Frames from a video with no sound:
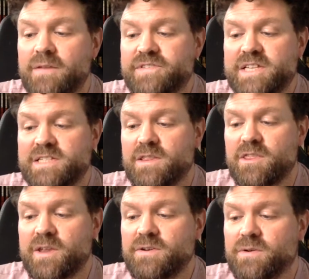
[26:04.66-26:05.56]
of distant
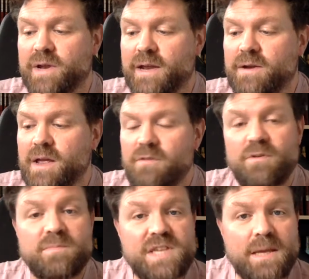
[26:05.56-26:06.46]
thunder again,
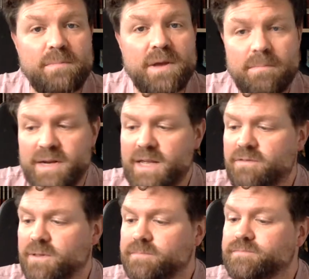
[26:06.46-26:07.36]
from deep
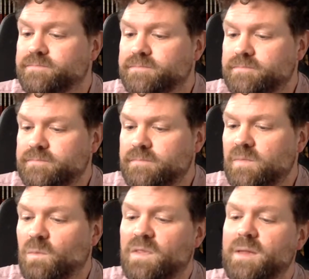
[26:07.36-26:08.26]
beneath them.
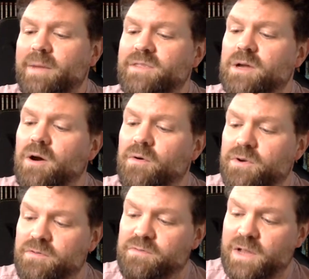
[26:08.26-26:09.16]
One that made the
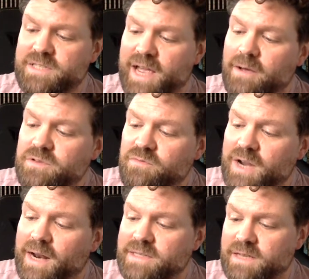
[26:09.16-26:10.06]
corridor flutter out of
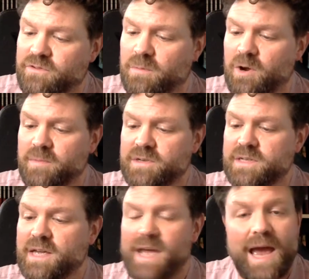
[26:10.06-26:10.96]
reality for a moment,
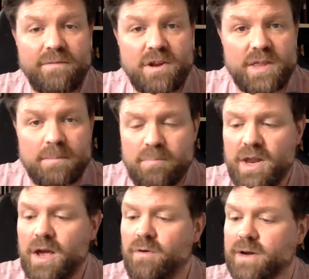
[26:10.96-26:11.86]
everything
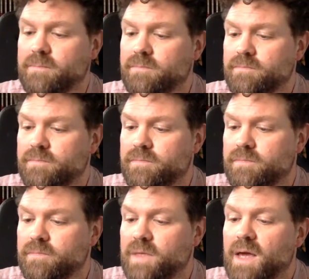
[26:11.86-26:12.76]
blurring.
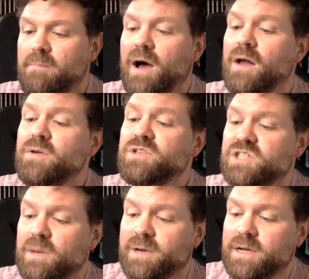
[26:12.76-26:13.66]
Marlowe's
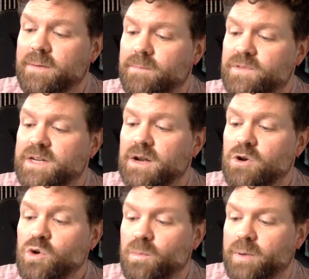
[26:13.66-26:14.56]
stomach did a
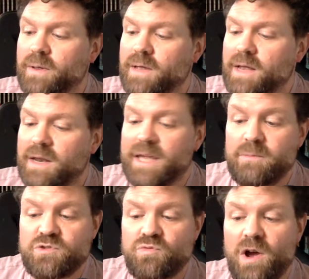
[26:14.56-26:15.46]
loop like he
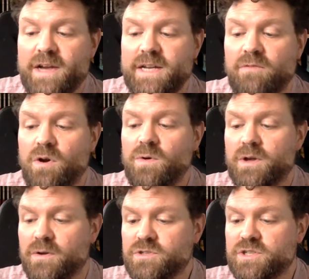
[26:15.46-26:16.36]
was riding a roller
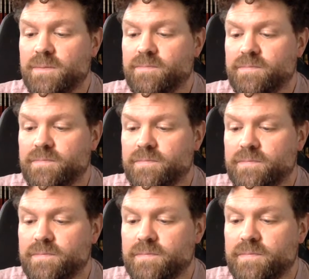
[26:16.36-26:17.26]
coaster.
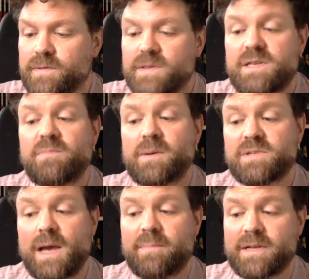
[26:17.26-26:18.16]
Something
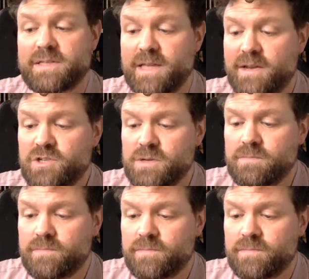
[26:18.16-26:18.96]
was happening to the engine.